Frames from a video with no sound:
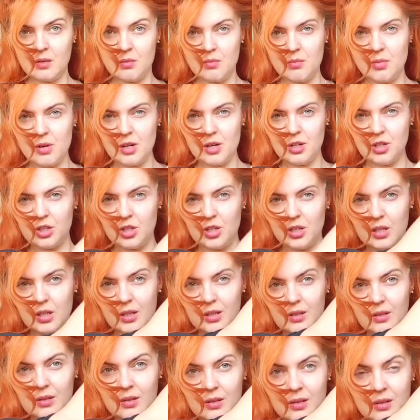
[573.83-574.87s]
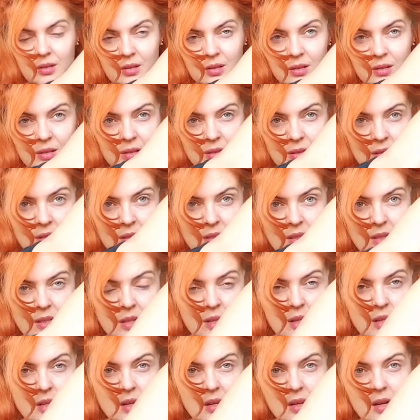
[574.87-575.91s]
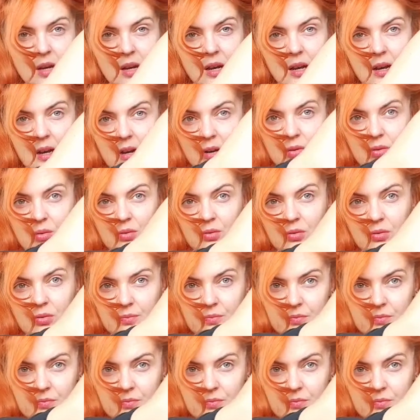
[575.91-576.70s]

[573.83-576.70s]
brushing it out